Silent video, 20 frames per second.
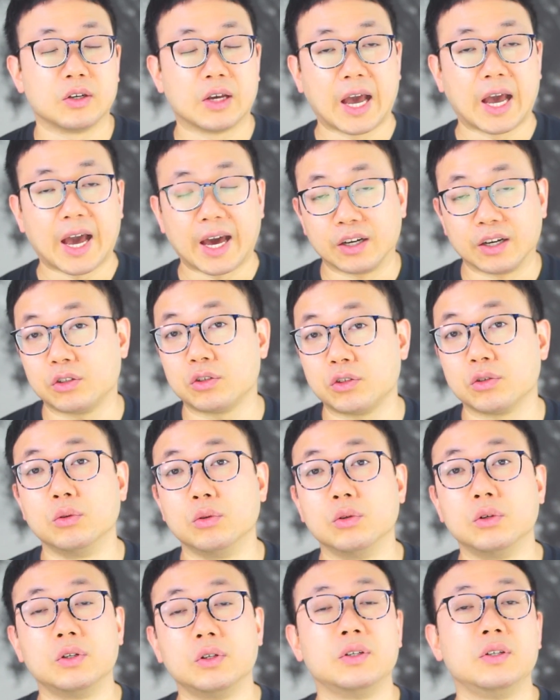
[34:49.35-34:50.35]
add a
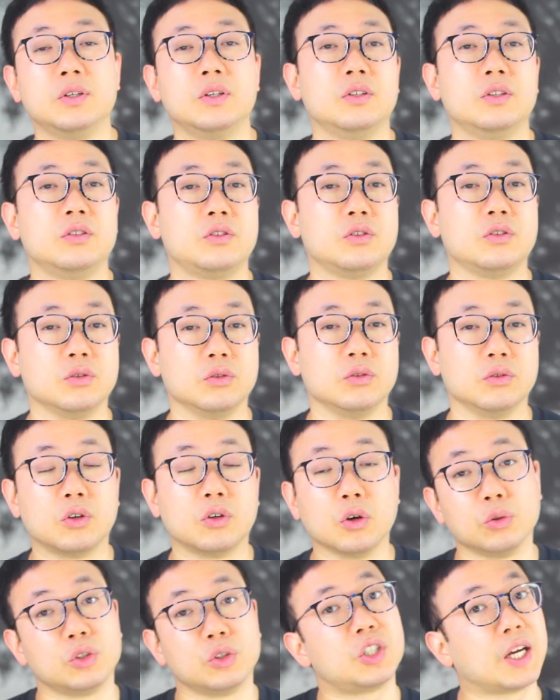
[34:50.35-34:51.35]
tool to
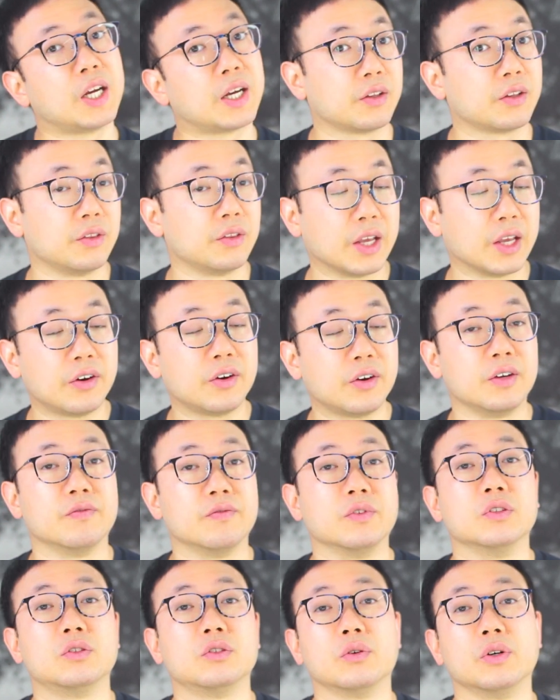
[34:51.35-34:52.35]
go check their
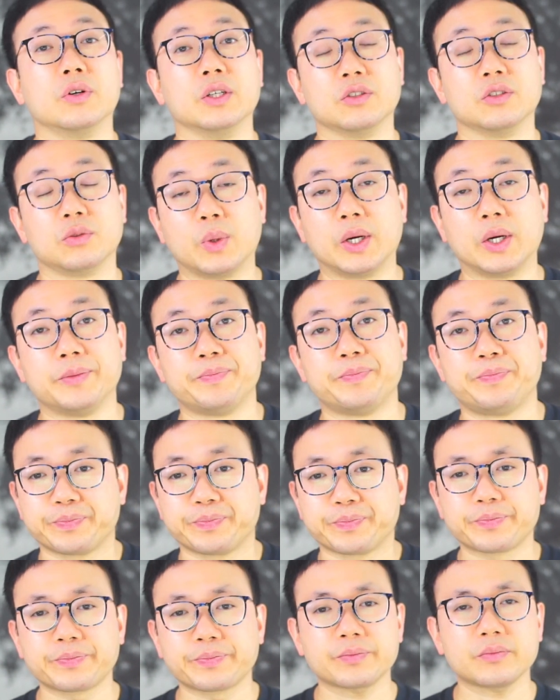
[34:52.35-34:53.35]
inventory as well.
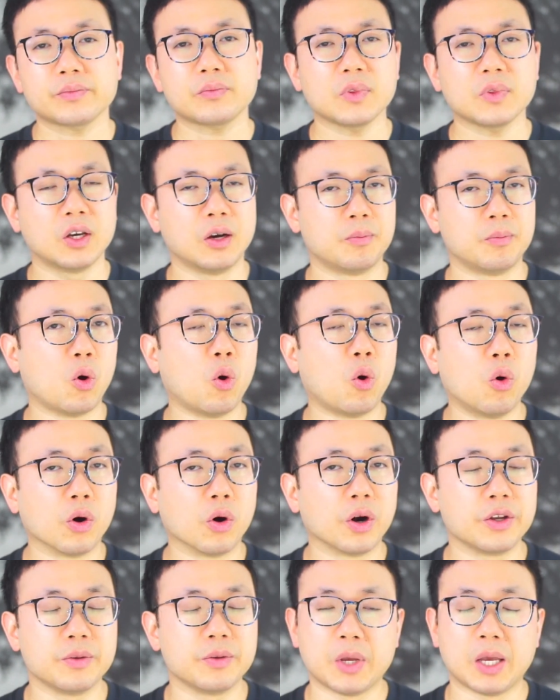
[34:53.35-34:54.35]

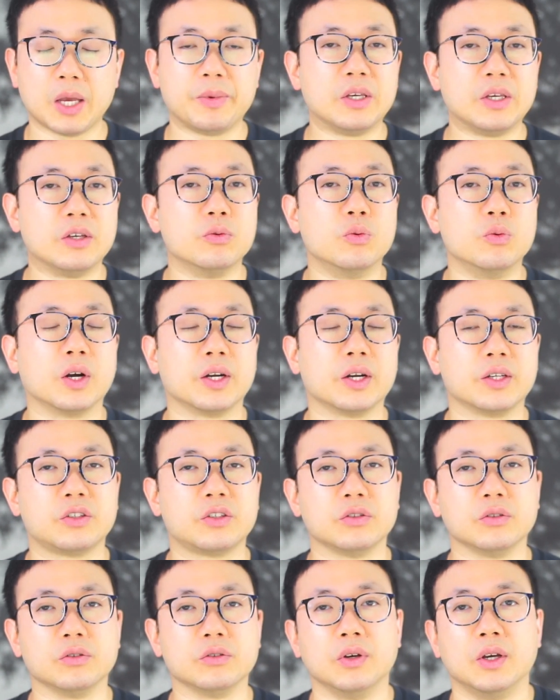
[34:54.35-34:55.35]
Or maybe you wanted
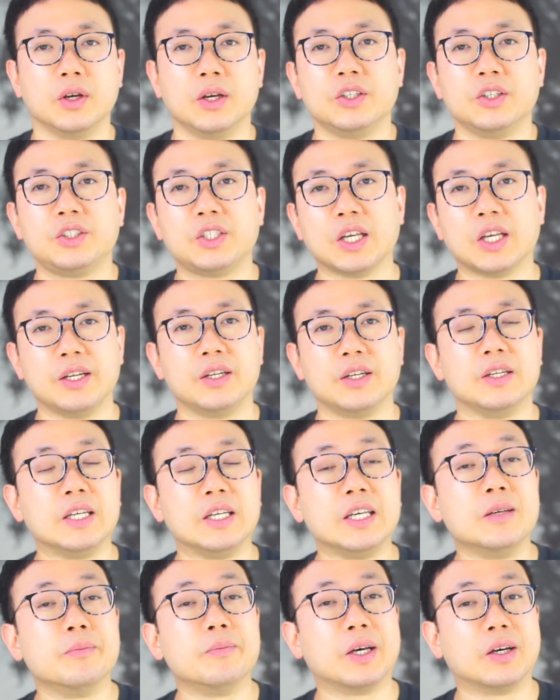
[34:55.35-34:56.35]
to send an
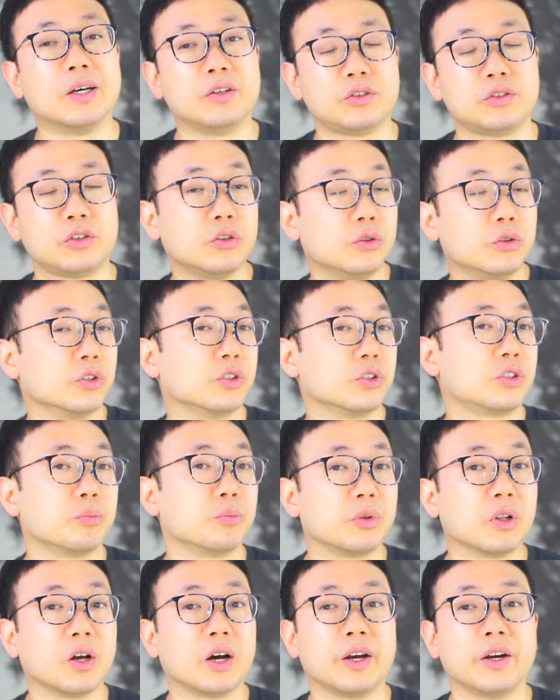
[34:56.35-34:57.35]
email to your
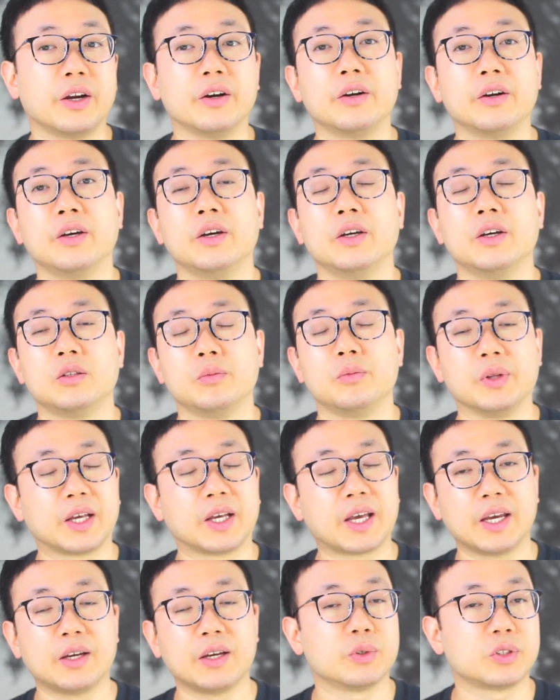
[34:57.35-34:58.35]
supplier to be like,
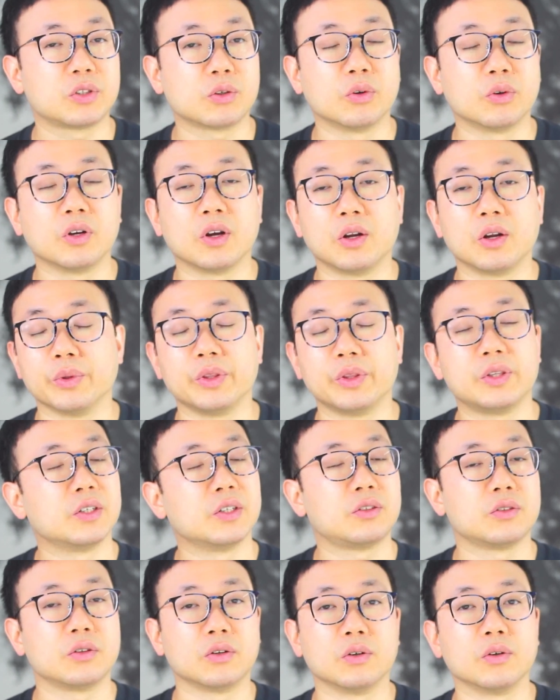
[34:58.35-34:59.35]
hey, what's going on with
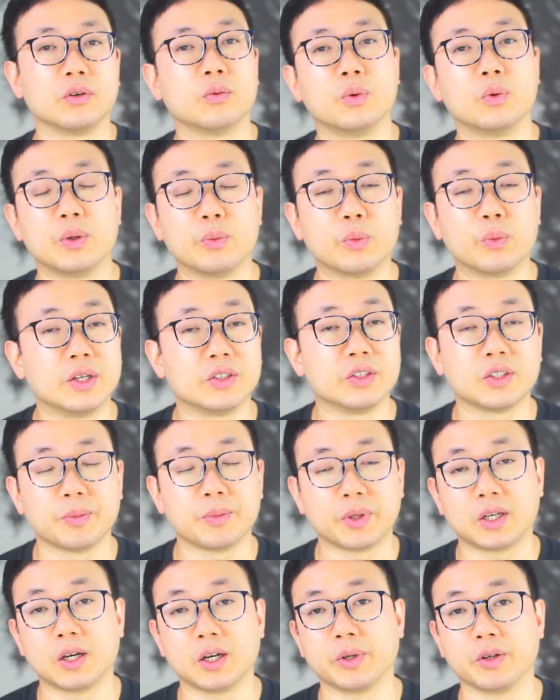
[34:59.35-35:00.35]
this? Or when is
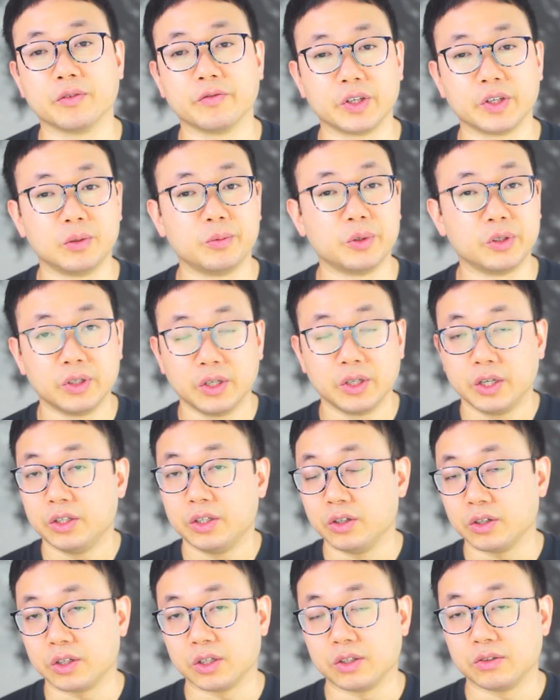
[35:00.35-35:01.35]
something coming available?
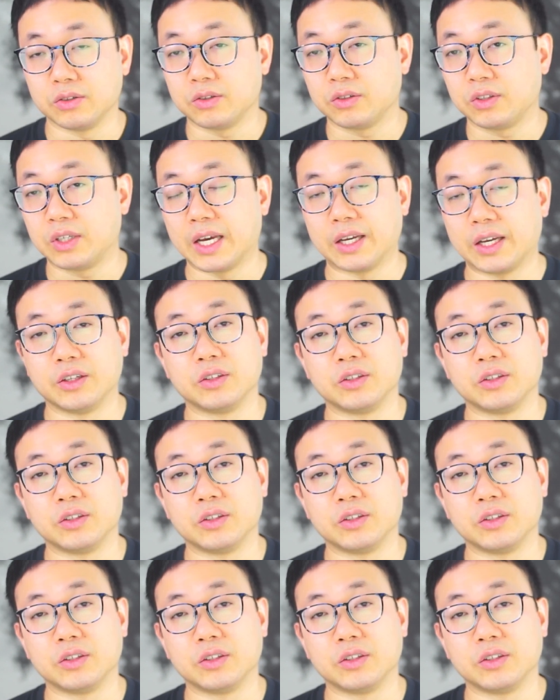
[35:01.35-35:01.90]
You can get